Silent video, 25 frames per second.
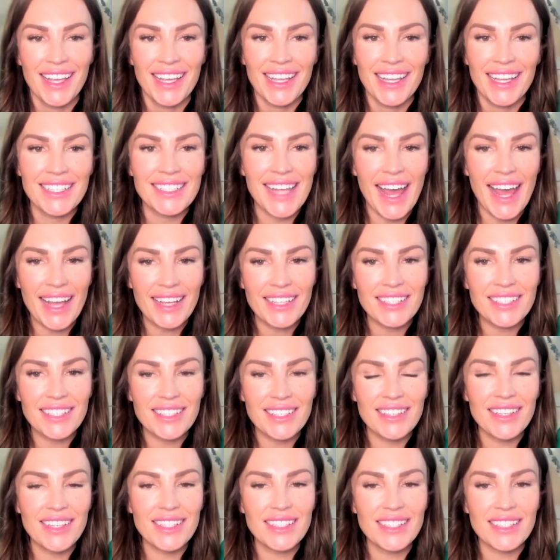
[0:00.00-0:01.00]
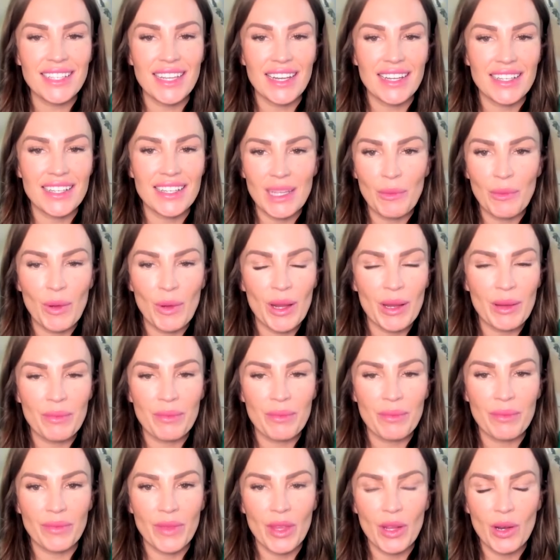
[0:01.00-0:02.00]
is excellence and someone,
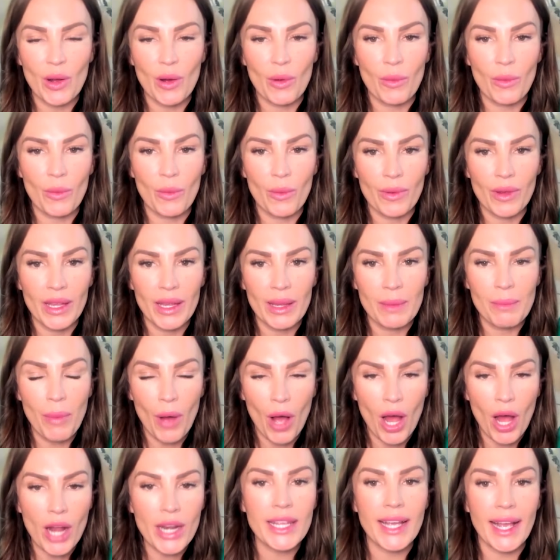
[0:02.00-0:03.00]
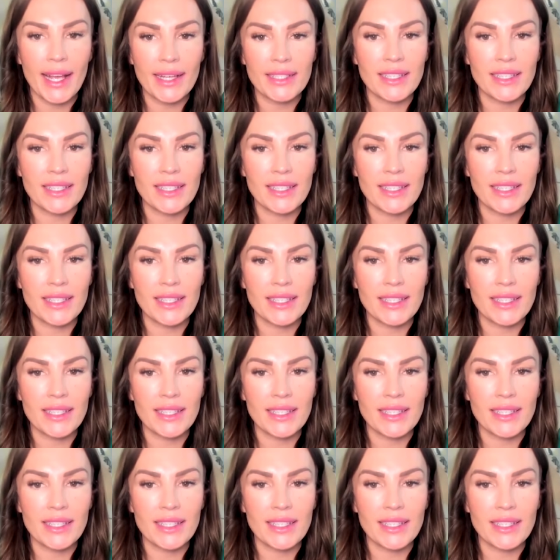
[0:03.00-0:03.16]
you know, embodying